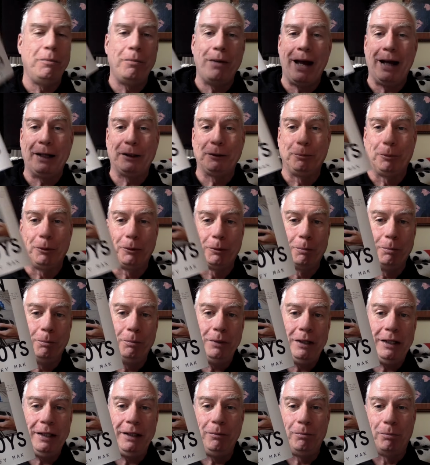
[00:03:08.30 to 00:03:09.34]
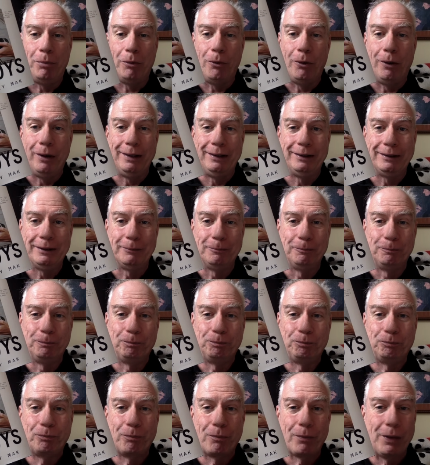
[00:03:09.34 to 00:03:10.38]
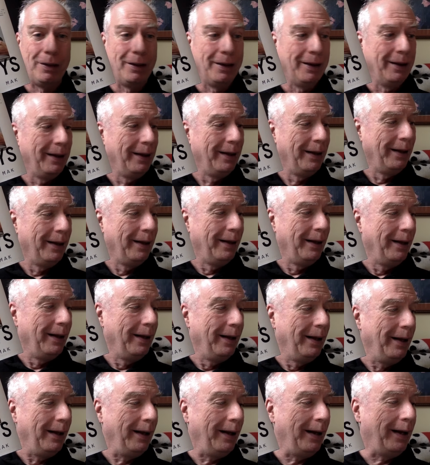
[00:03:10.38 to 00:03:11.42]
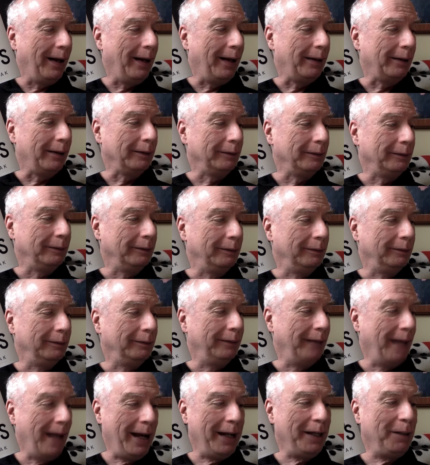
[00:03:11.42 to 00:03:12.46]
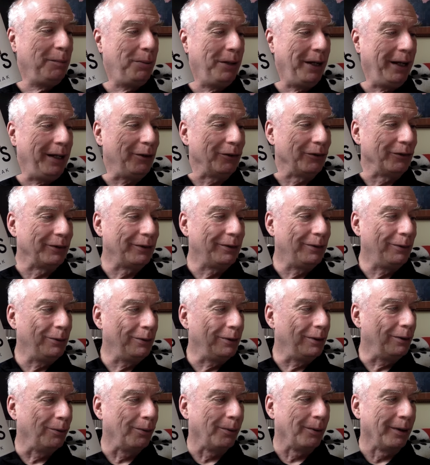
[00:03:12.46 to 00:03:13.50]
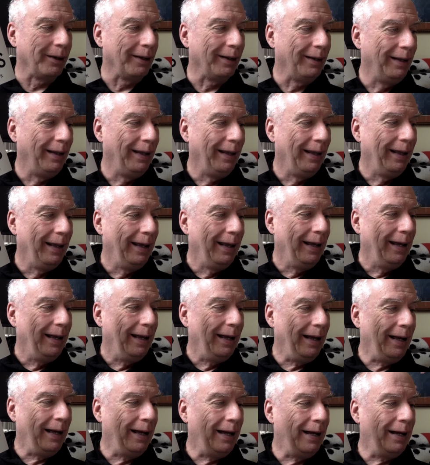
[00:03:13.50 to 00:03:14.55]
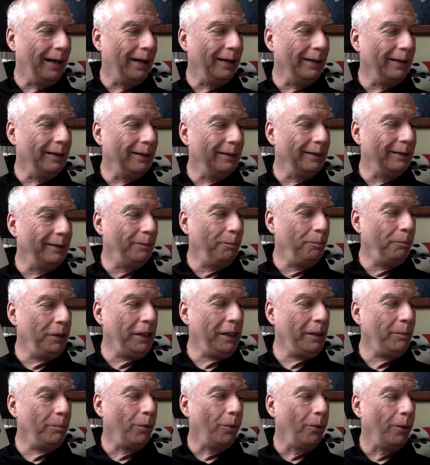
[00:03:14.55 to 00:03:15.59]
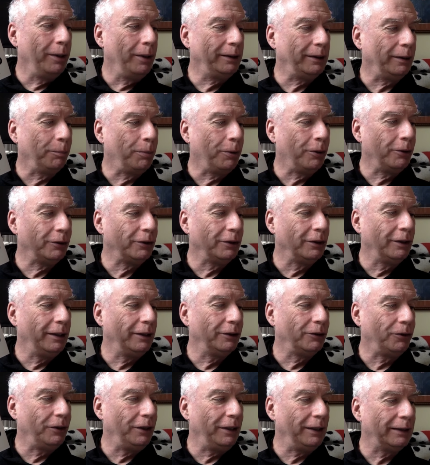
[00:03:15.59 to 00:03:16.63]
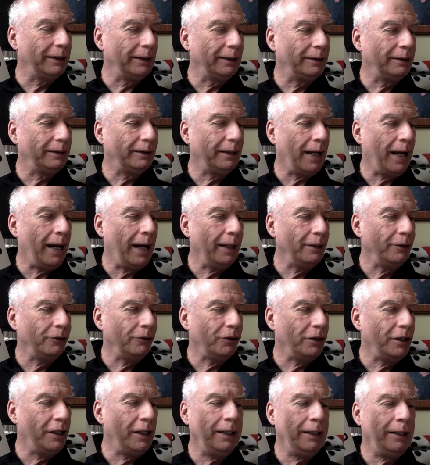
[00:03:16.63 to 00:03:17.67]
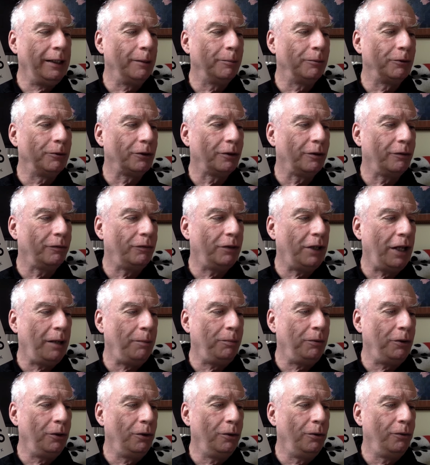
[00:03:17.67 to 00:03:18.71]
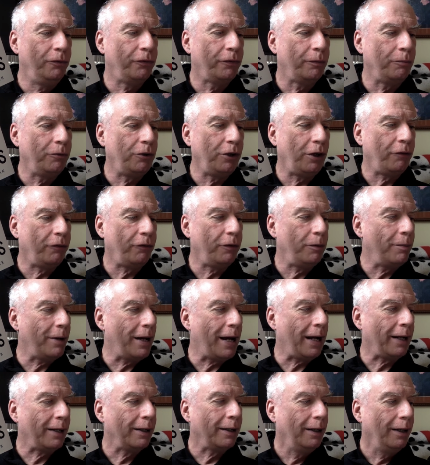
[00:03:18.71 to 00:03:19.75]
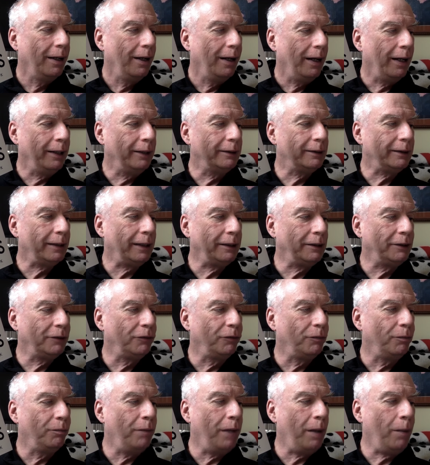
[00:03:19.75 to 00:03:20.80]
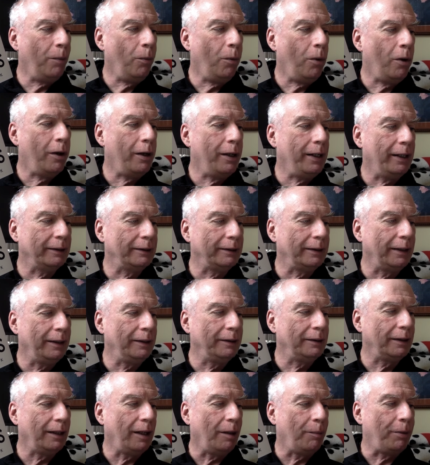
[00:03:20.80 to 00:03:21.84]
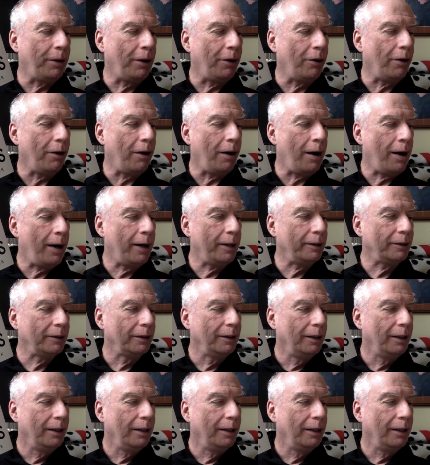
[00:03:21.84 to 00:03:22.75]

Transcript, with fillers: Mak's book, Mean Boys. Uh, nine pages. Good lord. Uh, mean Boys, A Personal History is a stylish, keenly observed debut from Geoffrey Mak, an incisive memoir and essays about art,